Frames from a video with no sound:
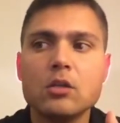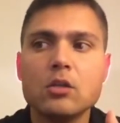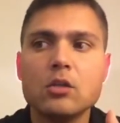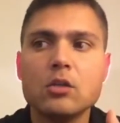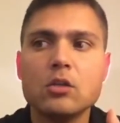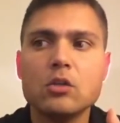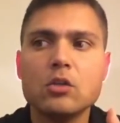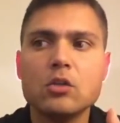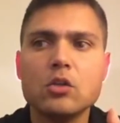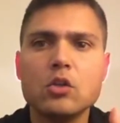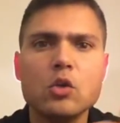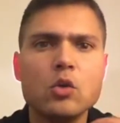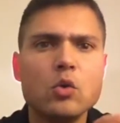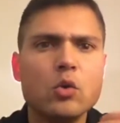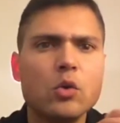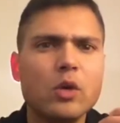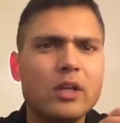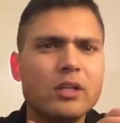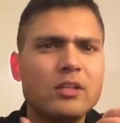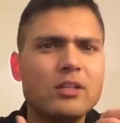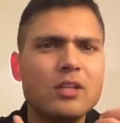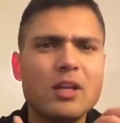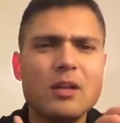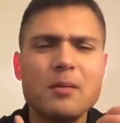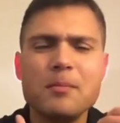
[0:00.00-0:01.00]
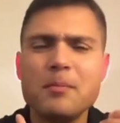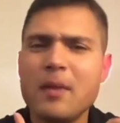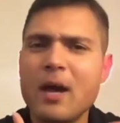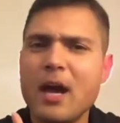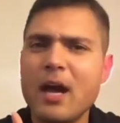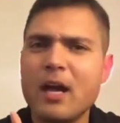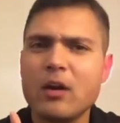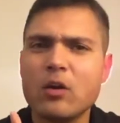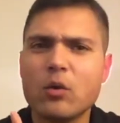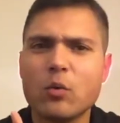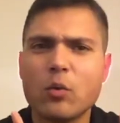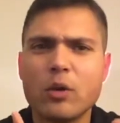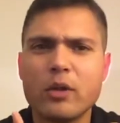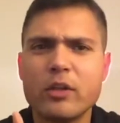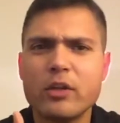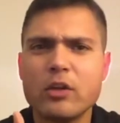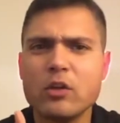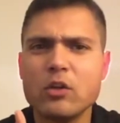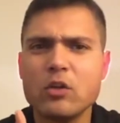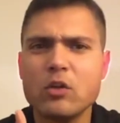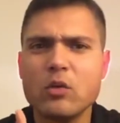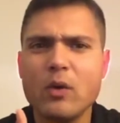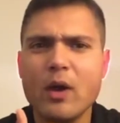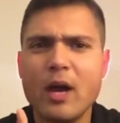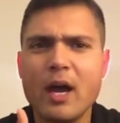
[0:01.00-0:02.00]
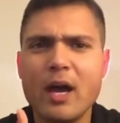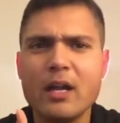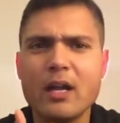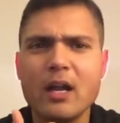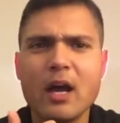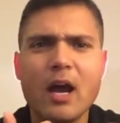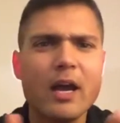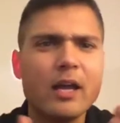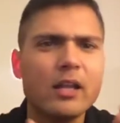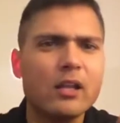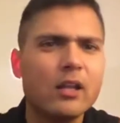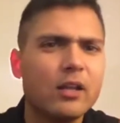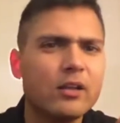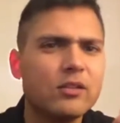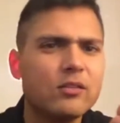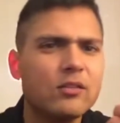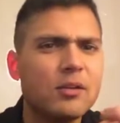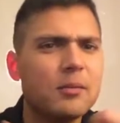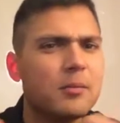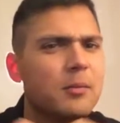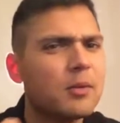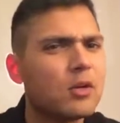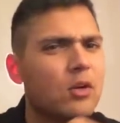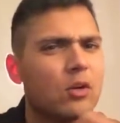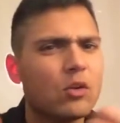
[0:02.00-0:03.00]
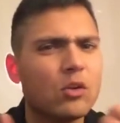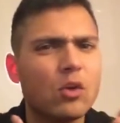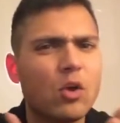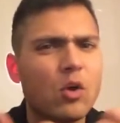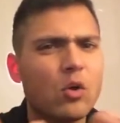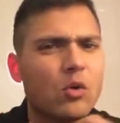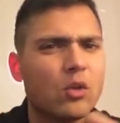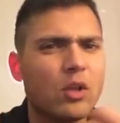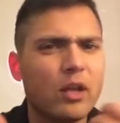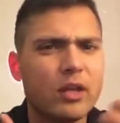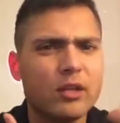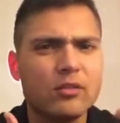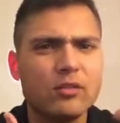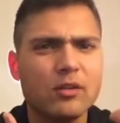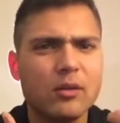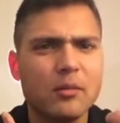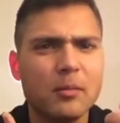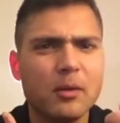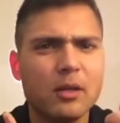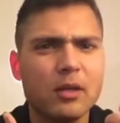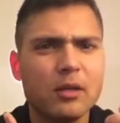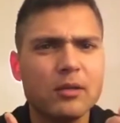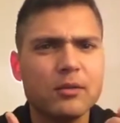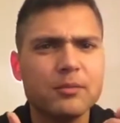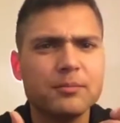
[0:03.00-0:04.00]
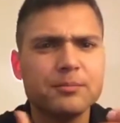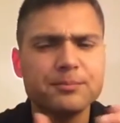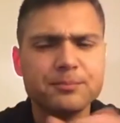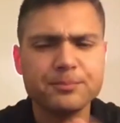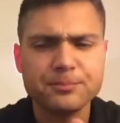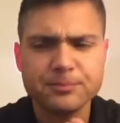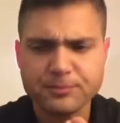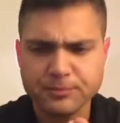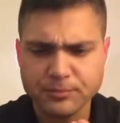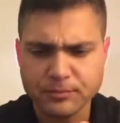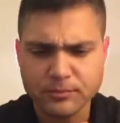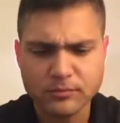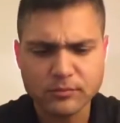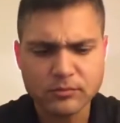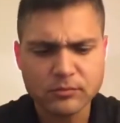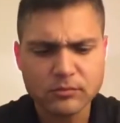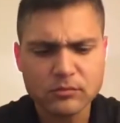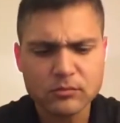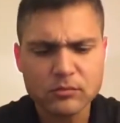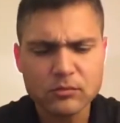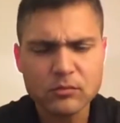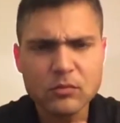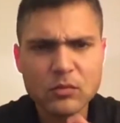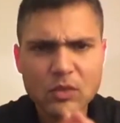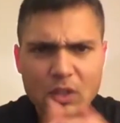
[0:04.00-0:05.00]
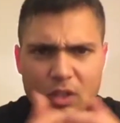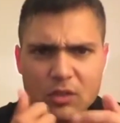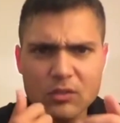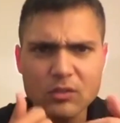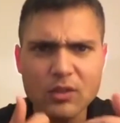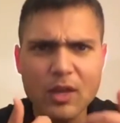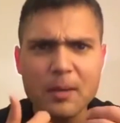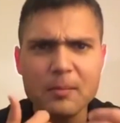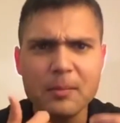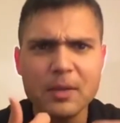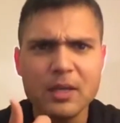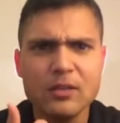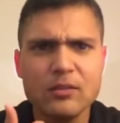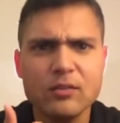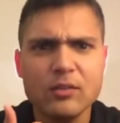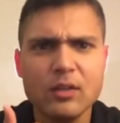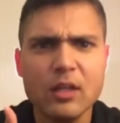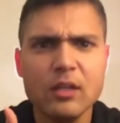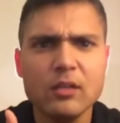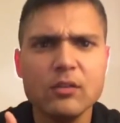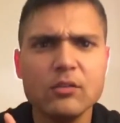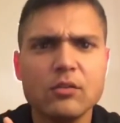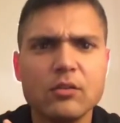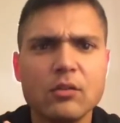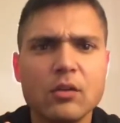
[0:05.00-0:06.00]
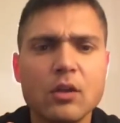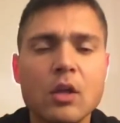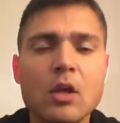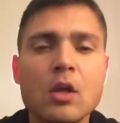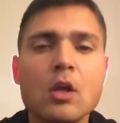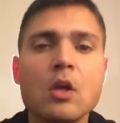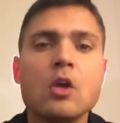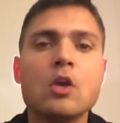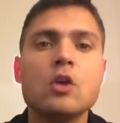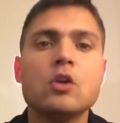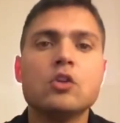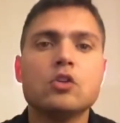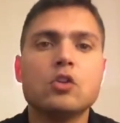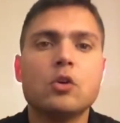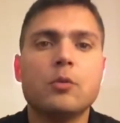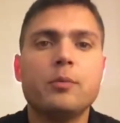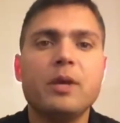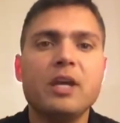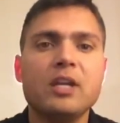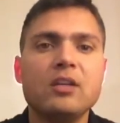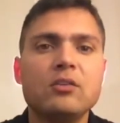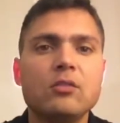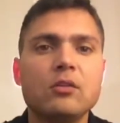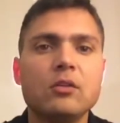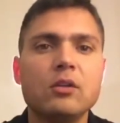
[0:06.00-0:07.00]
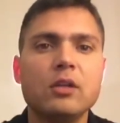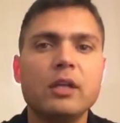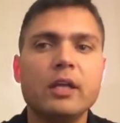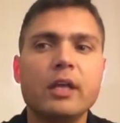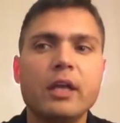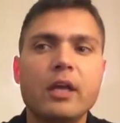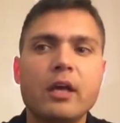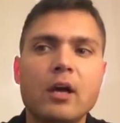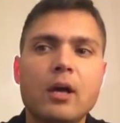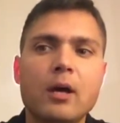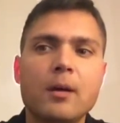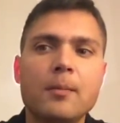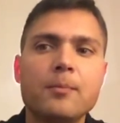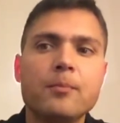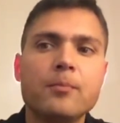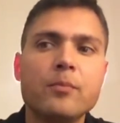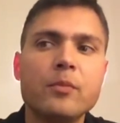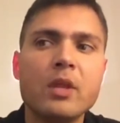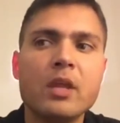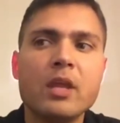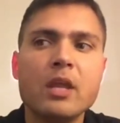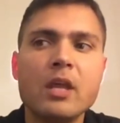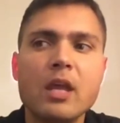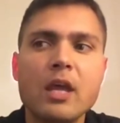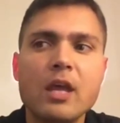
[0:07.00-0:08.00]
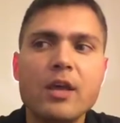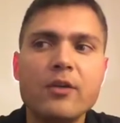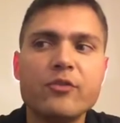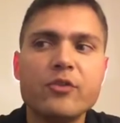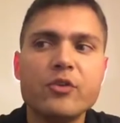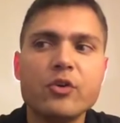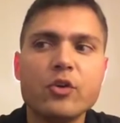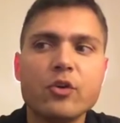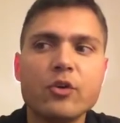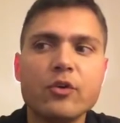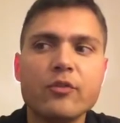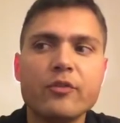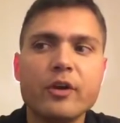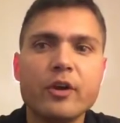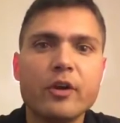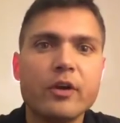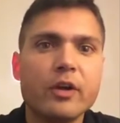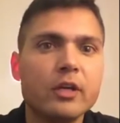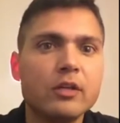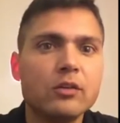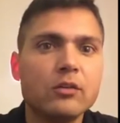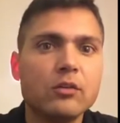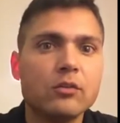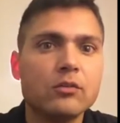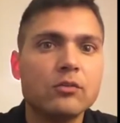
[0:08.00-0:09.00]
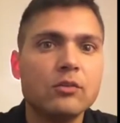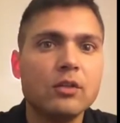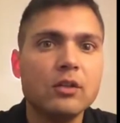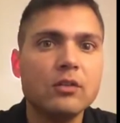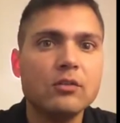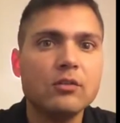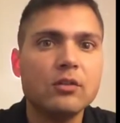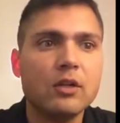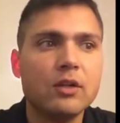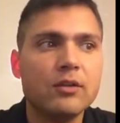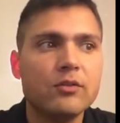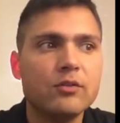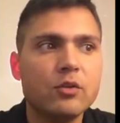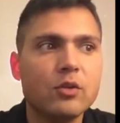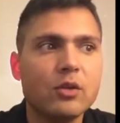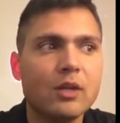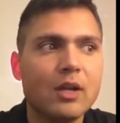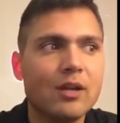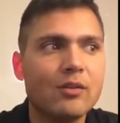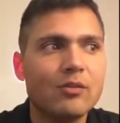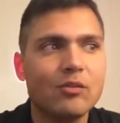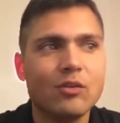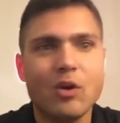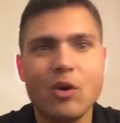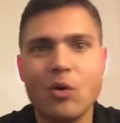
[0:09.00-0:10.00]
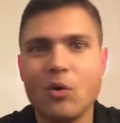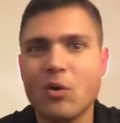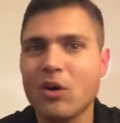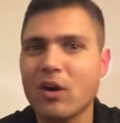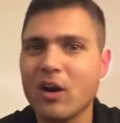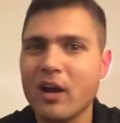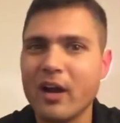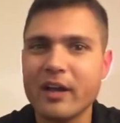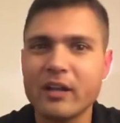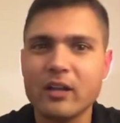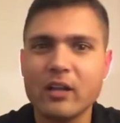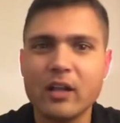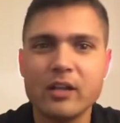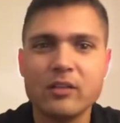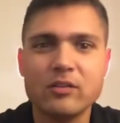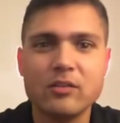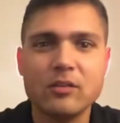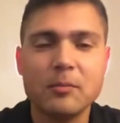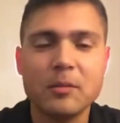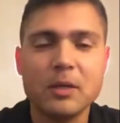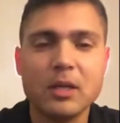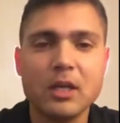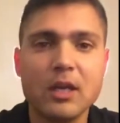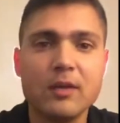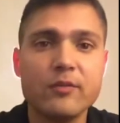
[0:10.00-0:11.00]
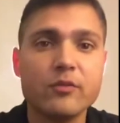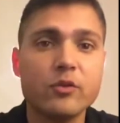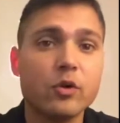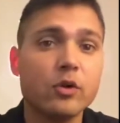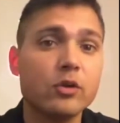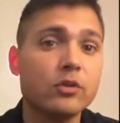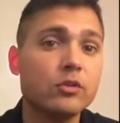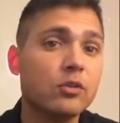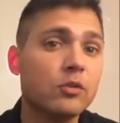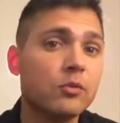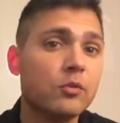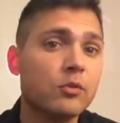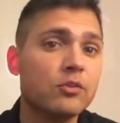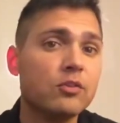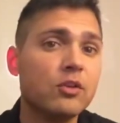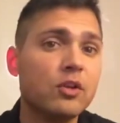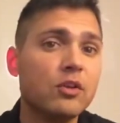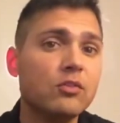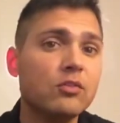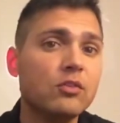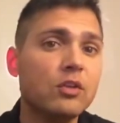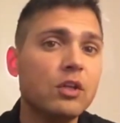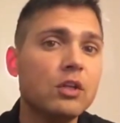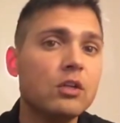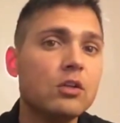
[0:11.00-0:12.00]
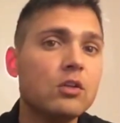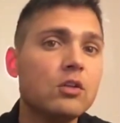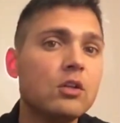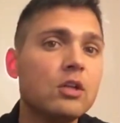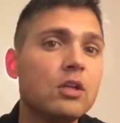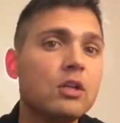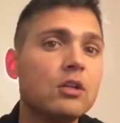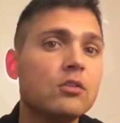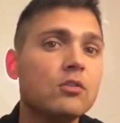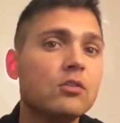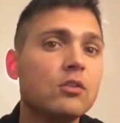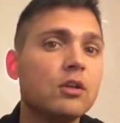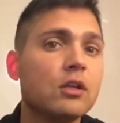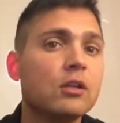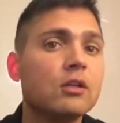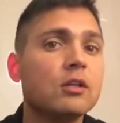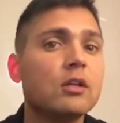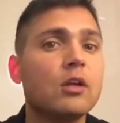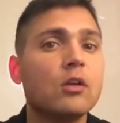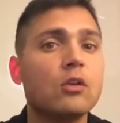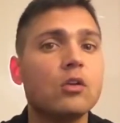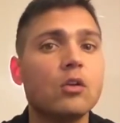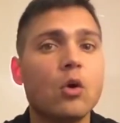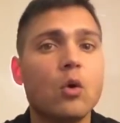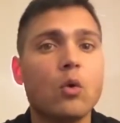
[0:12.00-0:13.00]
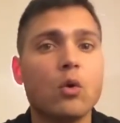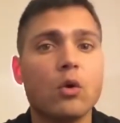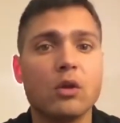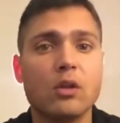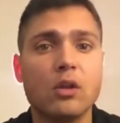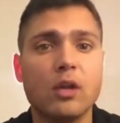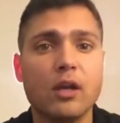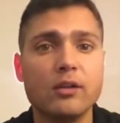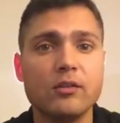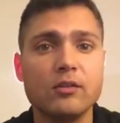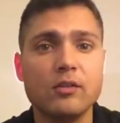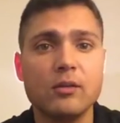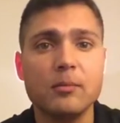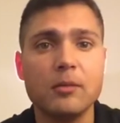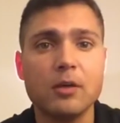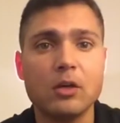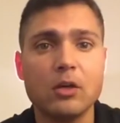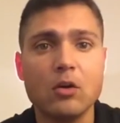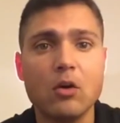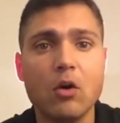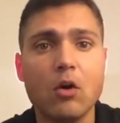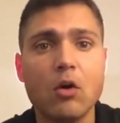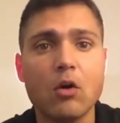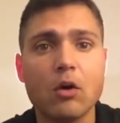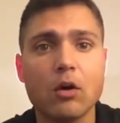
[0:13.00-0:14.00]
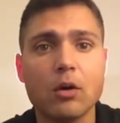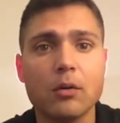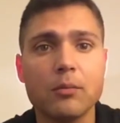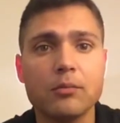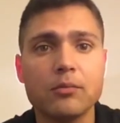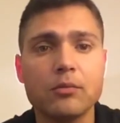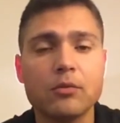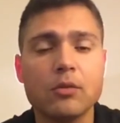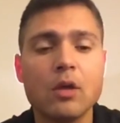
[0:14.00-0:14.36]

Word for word: you it didn't matter whether you had high glycemic or low glycemic. Does that make sense? So basically, um, if you're very insulin sensitive, you could have low or high glycemic. If you're insulin resistant, you need to select that lower glycemic carbs.